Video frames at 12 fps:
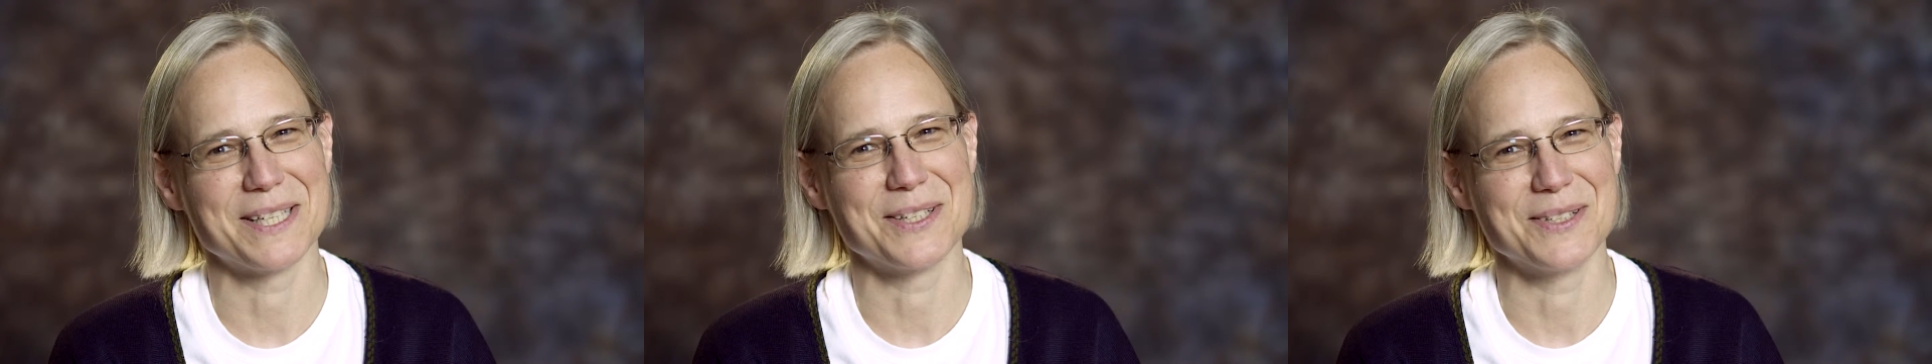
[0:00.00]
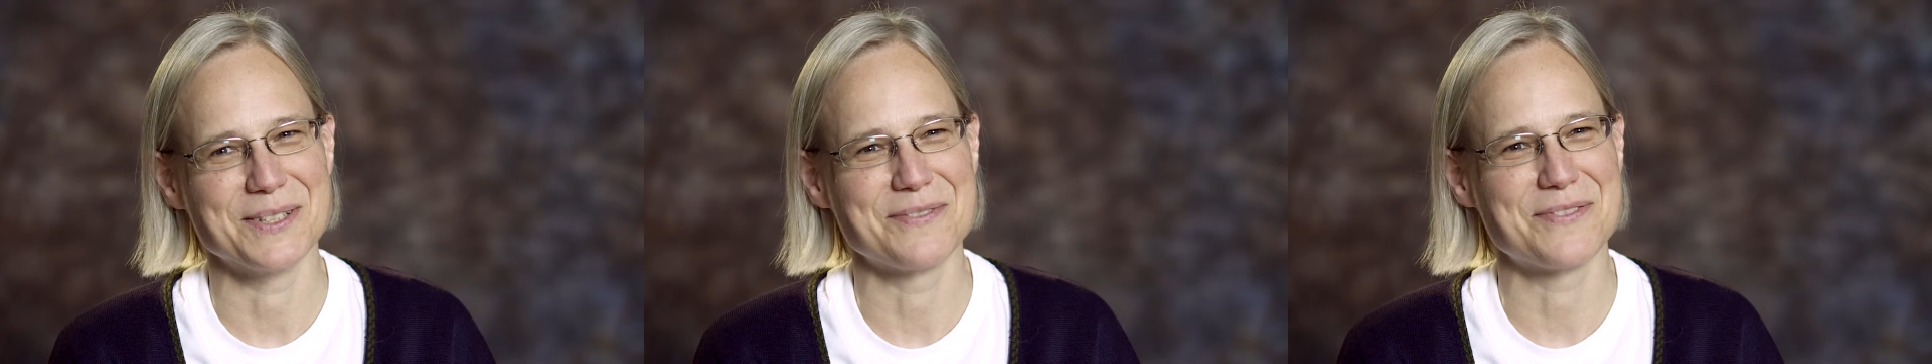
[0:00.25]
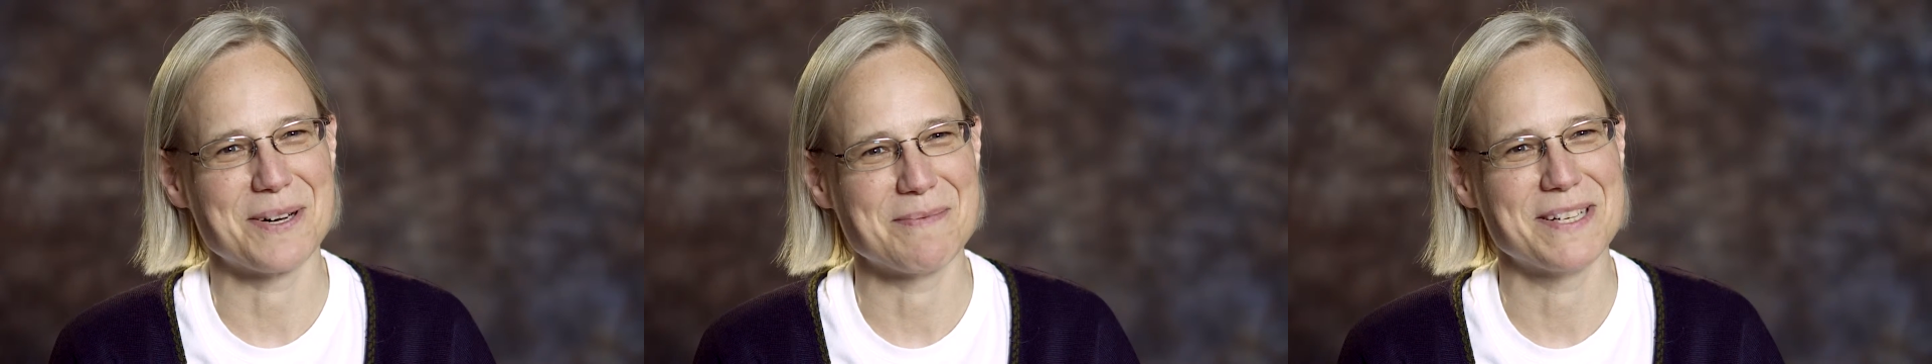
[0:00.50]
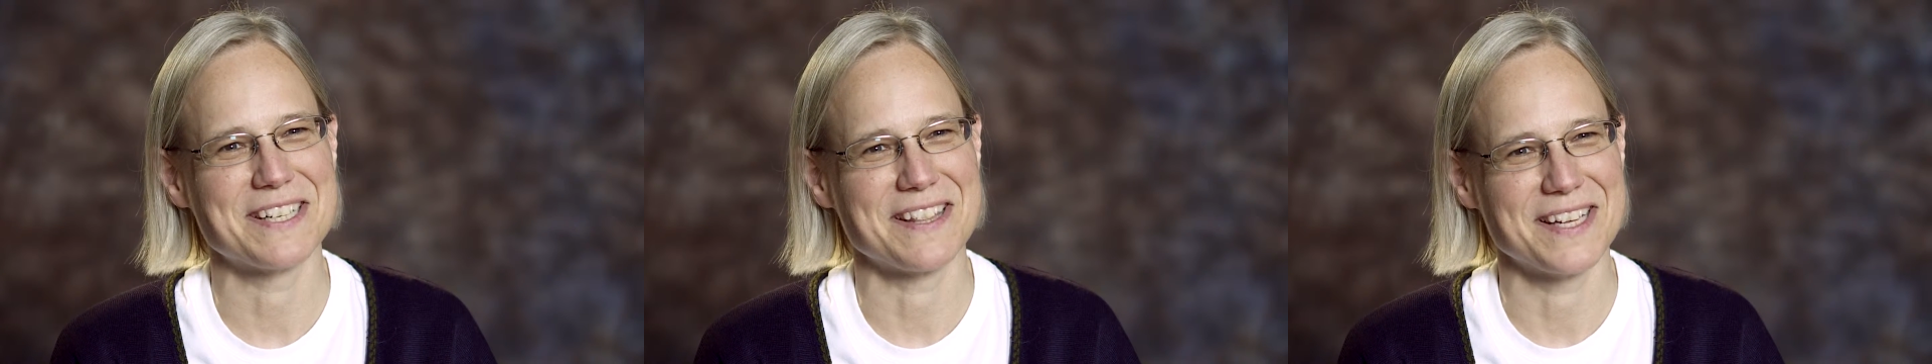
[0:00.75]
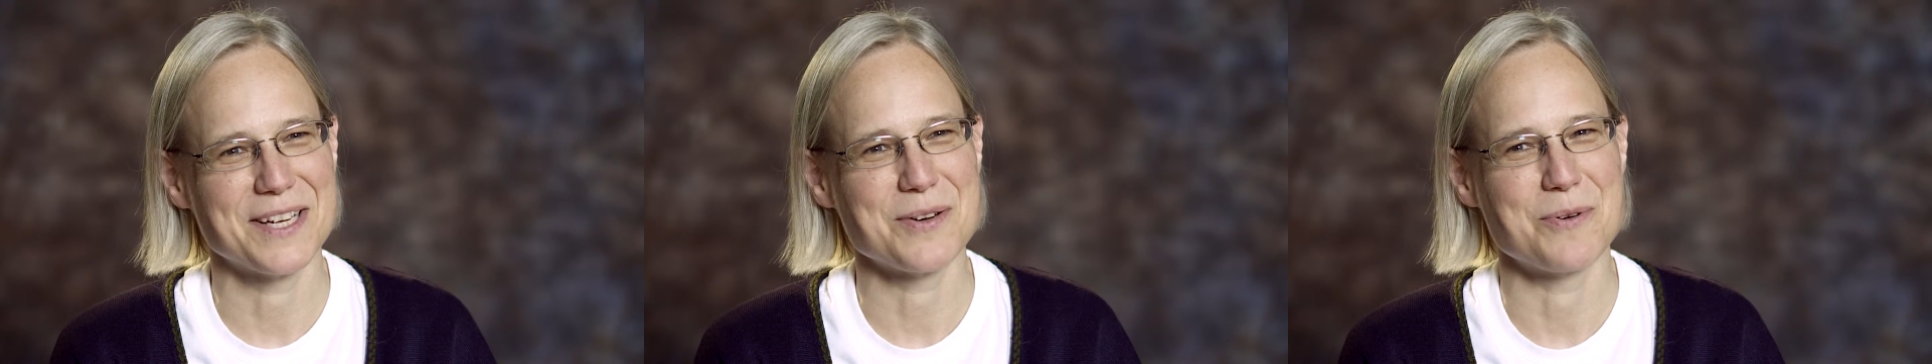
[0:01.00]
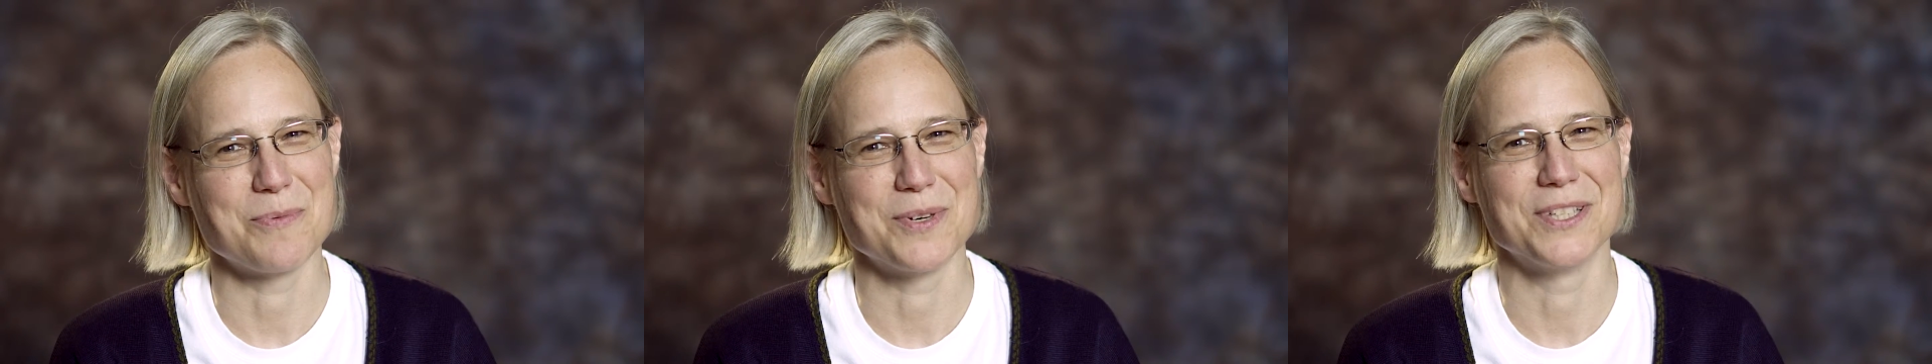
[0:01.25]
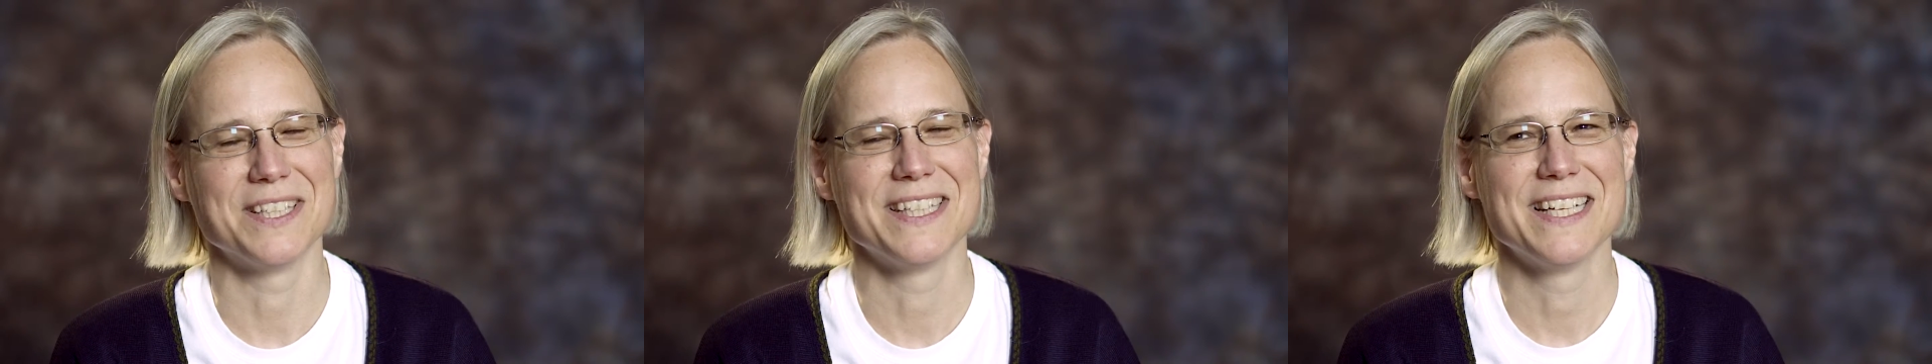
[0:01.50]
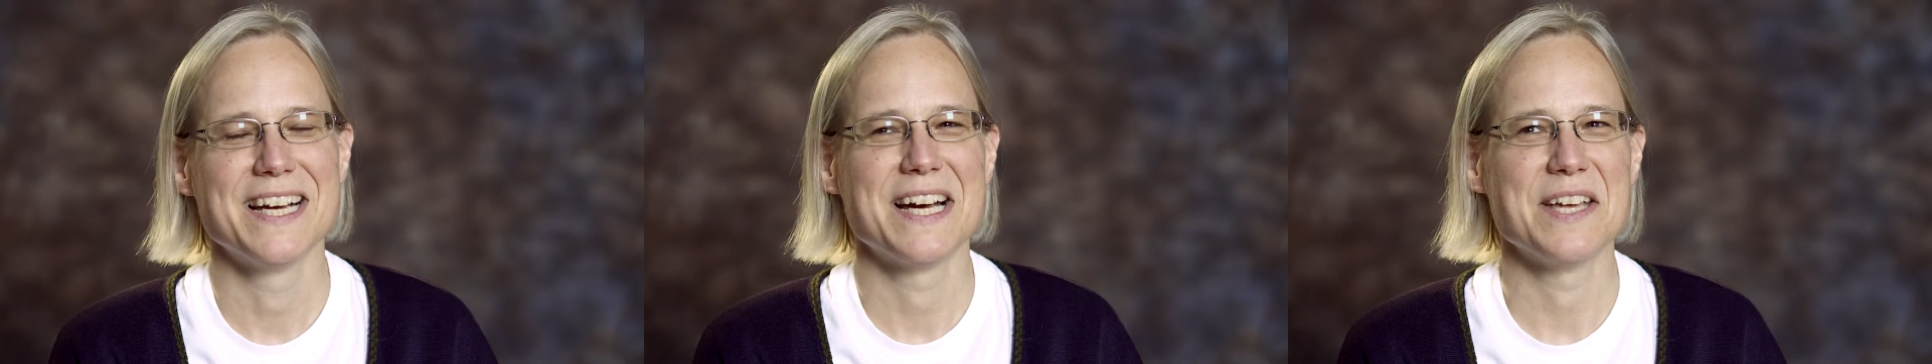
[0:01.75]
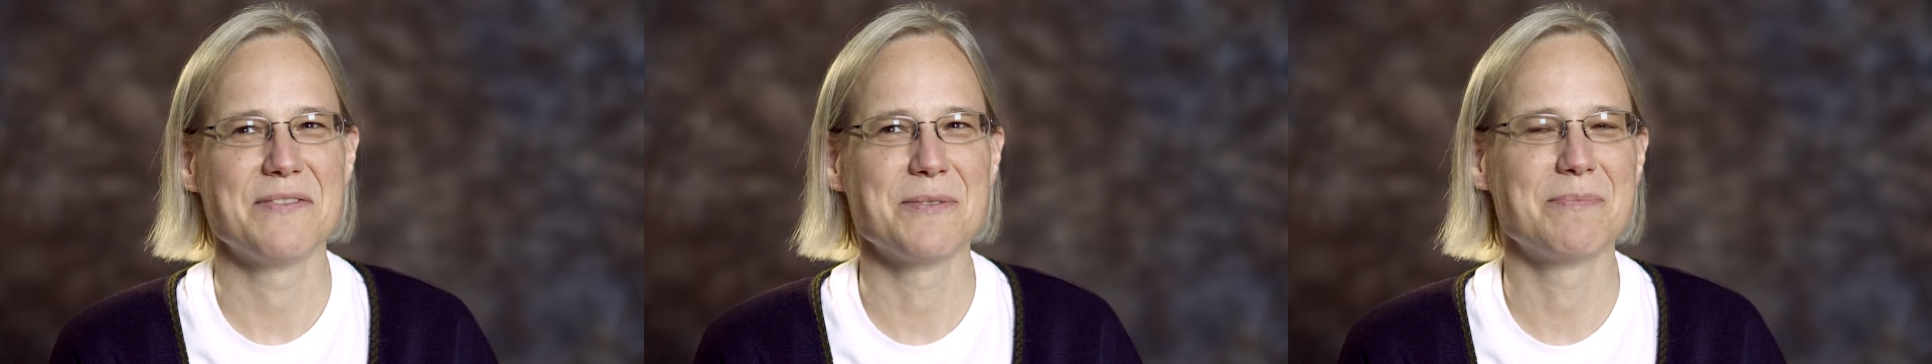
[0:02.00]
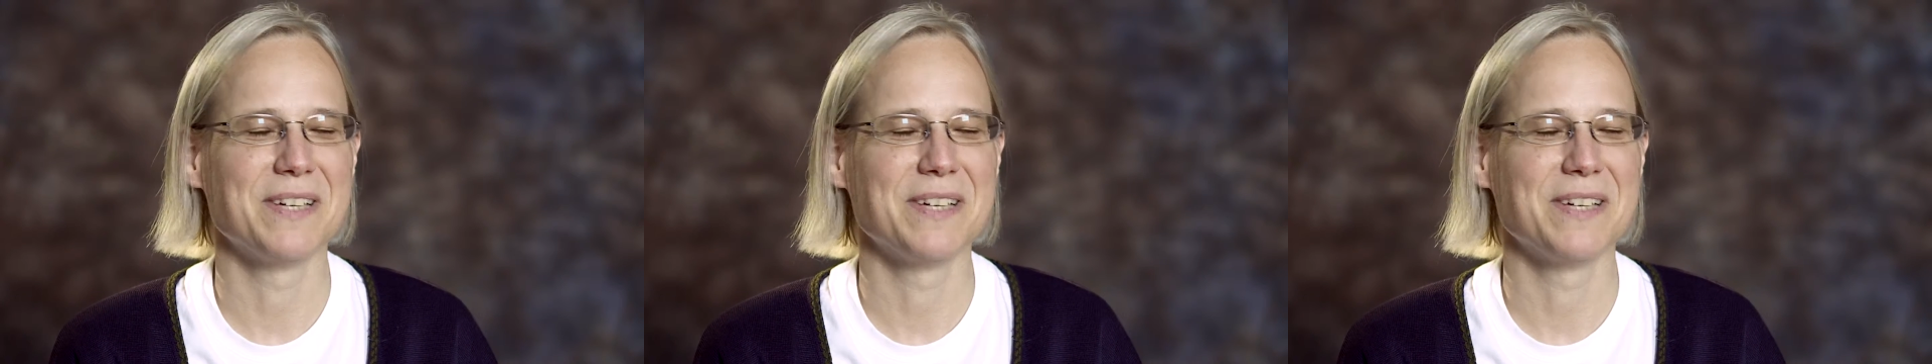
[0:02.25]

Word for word: God far better than our world. I even